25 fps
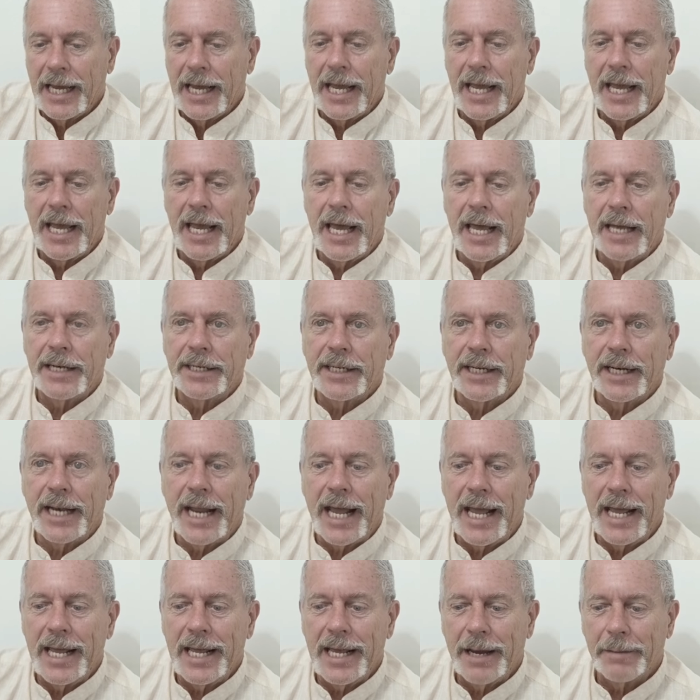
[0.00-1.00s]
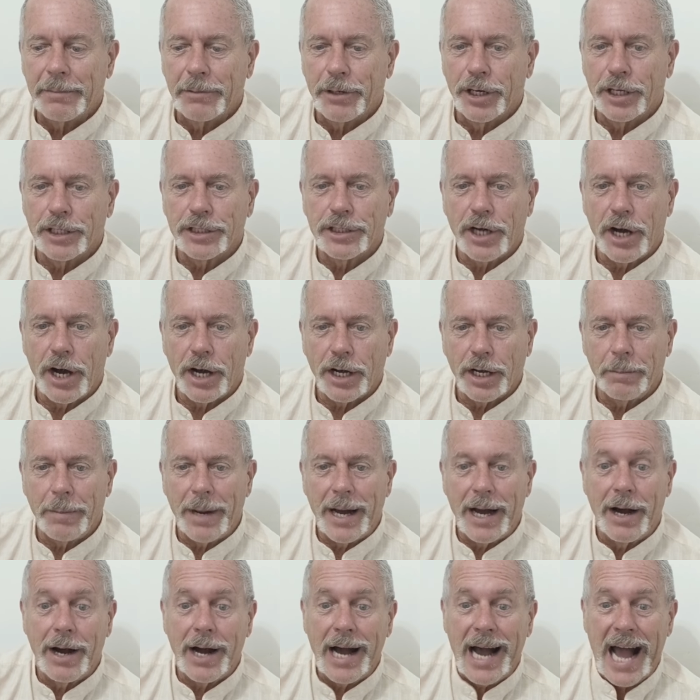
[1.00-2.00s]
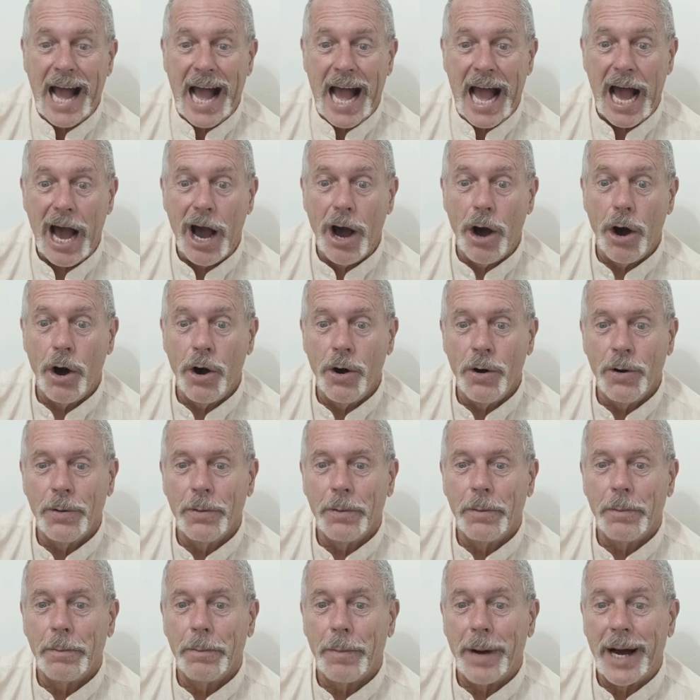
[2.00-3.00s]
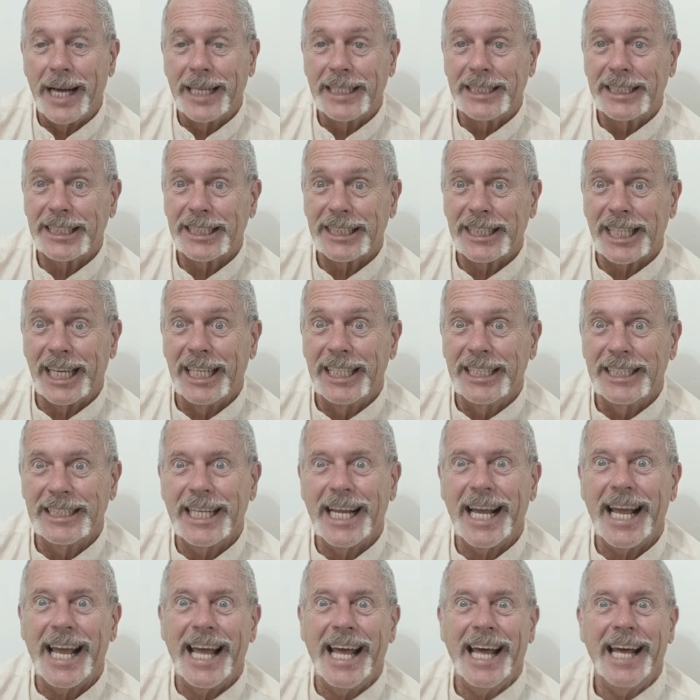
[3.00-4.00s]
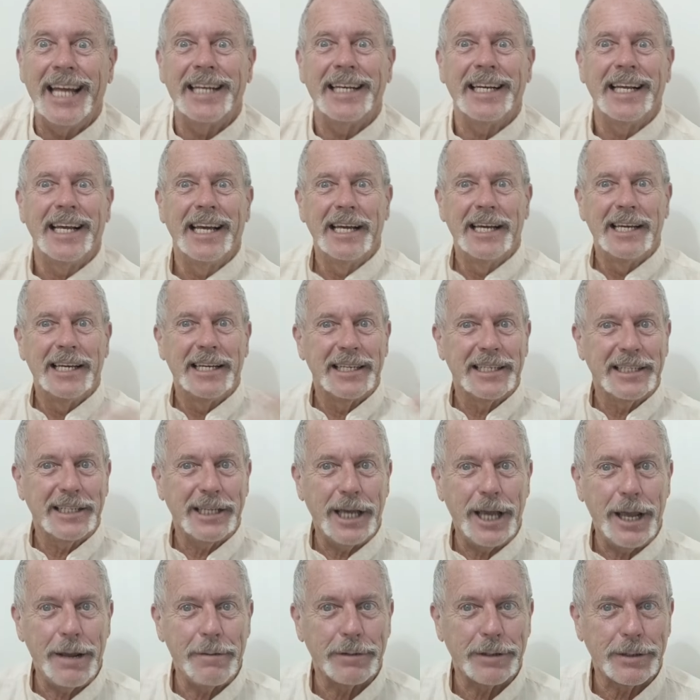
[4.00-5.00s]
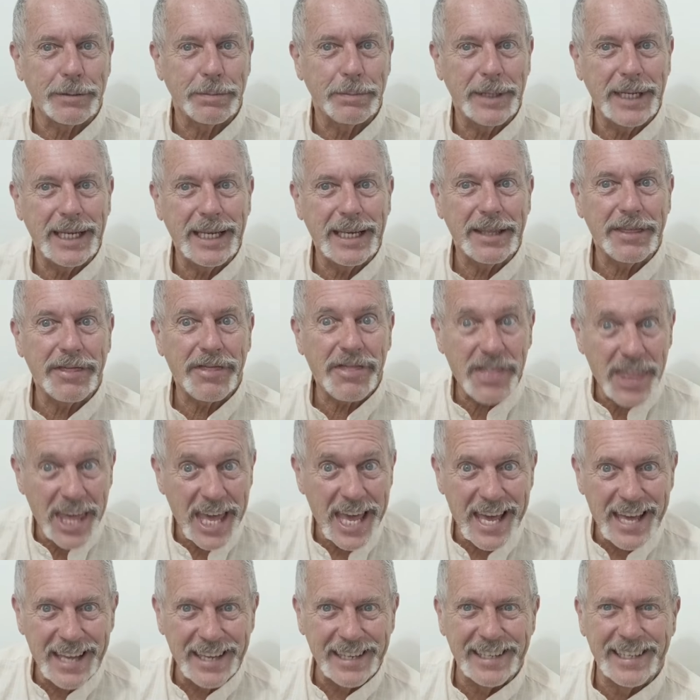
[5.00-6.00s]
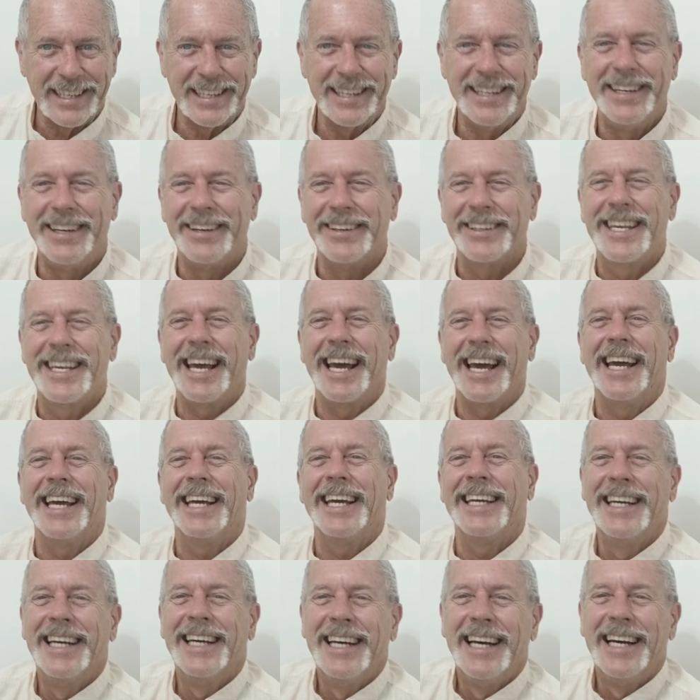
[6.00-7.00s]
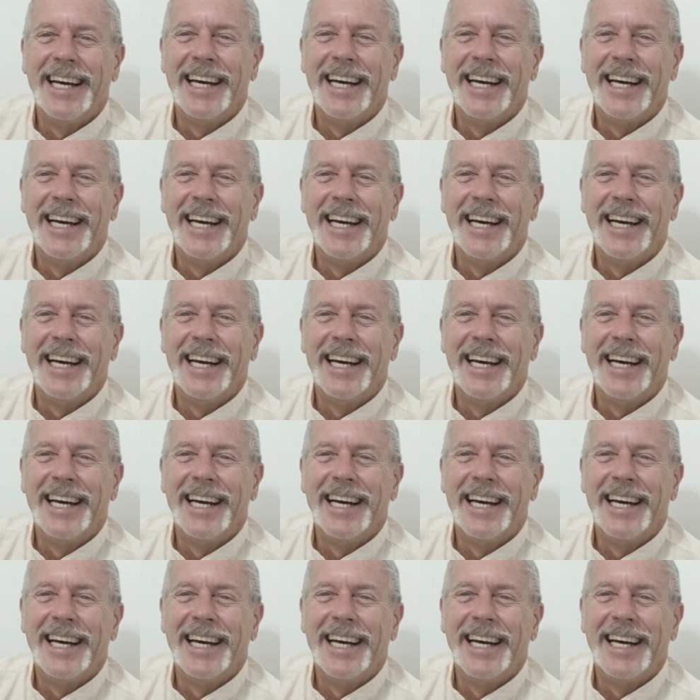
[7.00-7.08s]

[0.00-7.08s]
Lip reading: And today I'm going to talk about how my suntan keeps me thin, okay?